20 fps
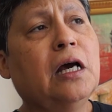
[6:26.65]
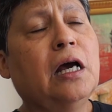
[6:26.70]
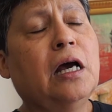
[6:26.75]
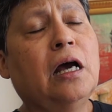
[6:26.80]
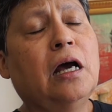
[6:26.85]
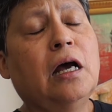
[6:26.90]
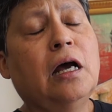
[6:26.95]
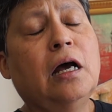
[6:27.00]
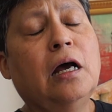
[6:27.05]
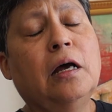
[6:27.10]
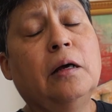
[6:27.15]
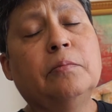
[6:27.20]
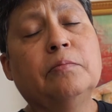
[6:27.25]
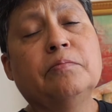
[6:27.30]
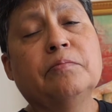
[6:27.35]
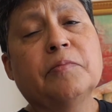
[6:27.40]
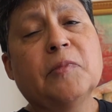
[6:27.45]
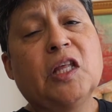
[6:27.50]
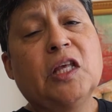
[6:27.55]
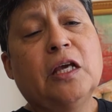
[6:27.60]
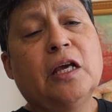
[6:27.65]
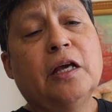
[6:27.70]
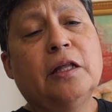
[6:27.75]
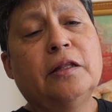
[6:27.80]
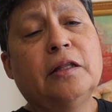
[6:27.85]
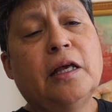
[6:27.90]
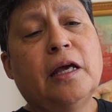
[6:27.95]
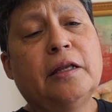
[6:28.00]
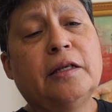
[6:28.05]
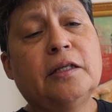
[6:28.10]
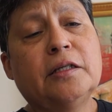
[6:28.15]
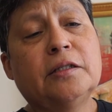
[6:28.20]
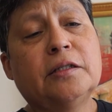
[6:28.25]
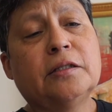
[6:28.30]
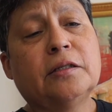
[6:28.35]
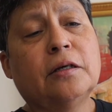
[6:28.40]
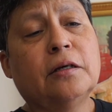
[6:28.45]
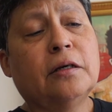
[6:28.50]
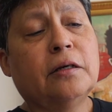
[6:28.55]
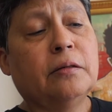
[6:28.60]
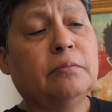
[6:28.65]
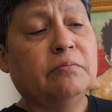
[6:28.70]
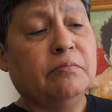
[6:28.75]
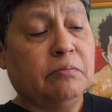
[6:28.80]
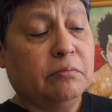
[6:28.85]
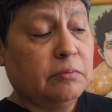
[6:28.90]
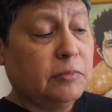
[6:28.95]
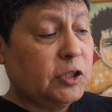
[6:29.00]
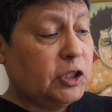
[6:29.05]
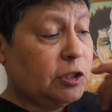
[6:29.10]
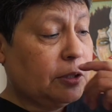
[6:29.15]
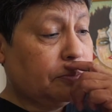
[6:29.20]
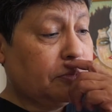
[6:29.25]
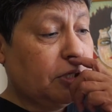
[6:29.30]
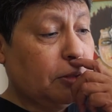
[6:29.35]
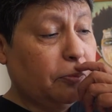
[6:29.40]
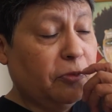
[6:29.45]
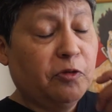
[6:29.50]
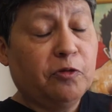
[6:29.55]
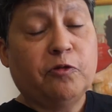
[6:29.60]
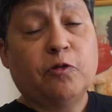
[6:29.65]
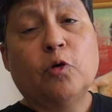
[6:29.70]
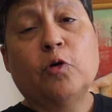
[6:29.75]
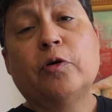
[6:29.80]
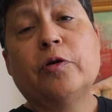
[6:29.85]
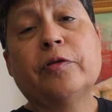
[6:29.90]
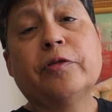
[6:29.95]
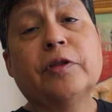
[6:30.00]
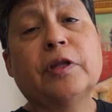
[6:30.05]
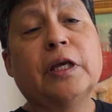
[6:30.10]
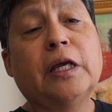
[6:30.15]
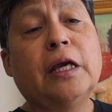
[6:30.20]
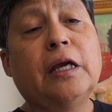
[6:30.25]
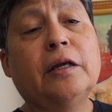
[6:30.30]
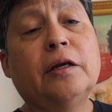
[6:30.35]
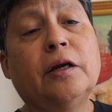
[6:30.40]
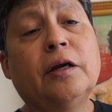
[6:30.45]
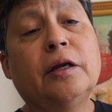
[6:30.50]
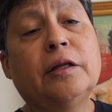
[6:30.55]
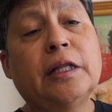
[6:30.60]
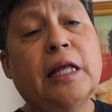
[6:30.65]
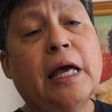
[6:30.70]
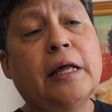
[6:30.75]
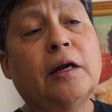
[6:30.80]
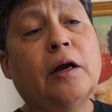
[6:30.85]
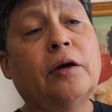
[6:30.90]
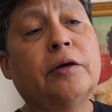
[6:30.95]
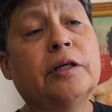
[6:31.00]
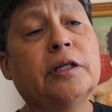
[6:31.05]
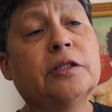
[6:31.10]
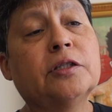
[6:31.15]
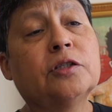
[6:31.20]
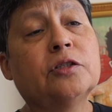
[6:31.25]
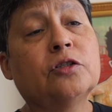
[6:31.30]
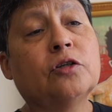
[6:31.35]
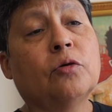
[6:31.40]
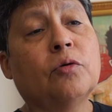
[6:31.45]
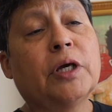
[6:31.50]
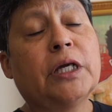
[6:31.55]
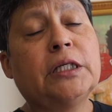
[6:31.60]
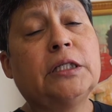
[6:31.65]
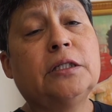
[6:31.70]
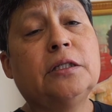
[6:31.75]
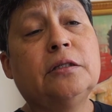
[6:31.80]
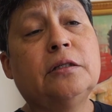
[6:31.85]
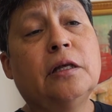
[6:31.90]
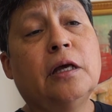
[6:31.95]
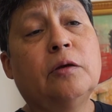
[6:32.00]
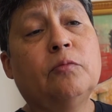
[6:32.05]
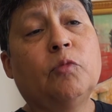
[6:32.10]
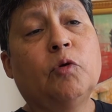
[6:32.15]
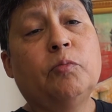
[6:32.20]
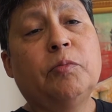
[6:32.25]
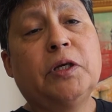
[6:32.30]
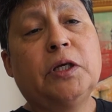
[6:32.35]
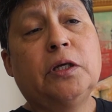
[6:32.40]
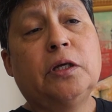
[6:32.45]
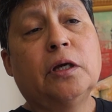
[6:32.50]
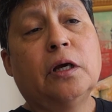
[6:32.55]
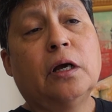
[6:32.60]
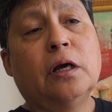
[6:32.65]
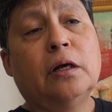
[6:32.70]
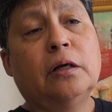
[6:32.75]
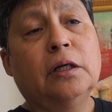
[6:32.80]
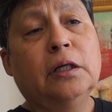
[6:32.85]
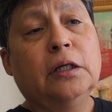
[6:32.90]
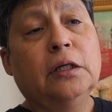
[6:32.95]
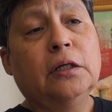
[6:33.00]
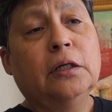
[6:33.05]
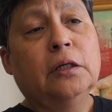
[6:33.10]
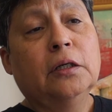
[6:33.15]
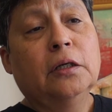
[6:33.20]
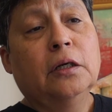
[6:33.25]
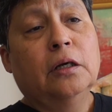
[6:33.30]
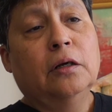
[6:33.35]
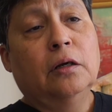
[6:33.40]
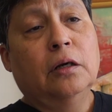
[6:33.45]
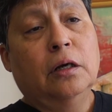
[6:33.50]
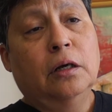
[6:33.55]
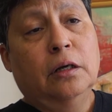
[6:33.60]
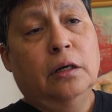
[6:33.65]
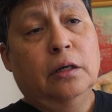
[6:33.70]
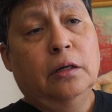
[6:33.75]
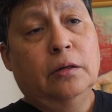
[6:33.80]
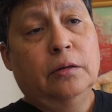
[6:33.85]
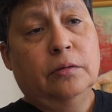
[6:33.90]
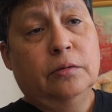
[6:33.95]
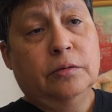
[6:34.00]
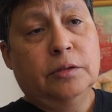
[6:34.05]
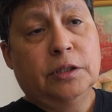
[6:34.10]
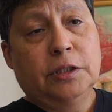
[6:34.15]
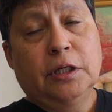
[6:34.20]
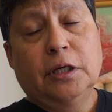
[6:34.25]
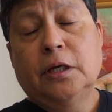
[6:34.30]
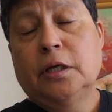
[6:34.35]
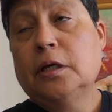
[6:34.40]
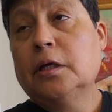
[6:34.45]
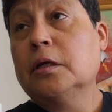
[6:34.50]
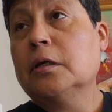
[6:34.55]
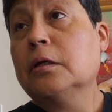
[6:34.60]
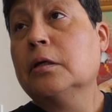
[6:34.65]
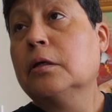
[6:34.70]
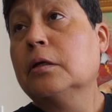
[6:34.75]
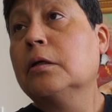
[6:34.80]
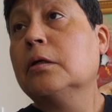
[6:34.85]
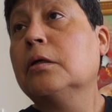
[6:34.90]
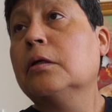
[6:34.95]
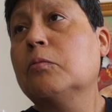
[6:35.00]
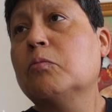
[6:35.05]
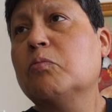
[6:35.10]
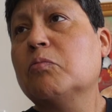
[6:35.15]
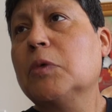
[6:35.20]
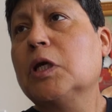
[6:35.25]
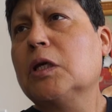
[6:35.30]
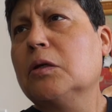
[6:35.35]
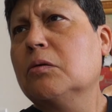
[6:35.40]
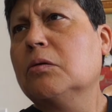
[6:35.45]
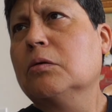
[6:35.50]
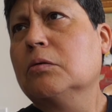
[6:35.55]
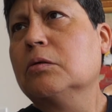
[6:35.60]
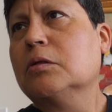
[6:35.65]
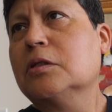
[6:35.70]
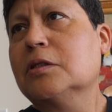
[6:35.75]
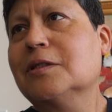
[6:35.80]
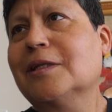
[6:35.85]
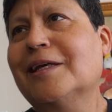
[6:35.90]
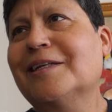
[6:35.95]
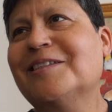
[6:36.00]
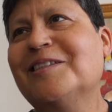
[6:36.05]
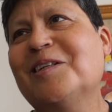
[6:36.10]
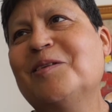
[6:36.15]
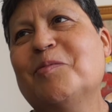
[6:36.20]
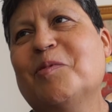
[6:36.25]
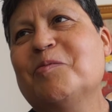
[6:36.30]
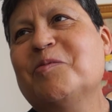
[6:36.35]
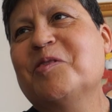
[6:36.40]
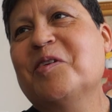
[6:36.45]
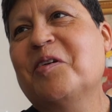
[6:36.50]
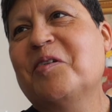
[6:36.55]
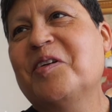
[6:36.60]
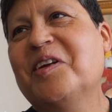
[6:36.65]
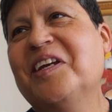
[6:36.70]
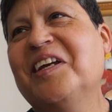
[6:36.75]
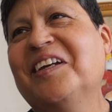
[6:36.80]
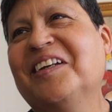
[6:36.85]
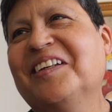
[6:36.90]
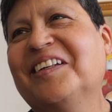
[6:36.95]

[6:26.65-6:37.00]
And that is September 4th, and that artist showcasing then will be Jose, his last name, I'm sorry.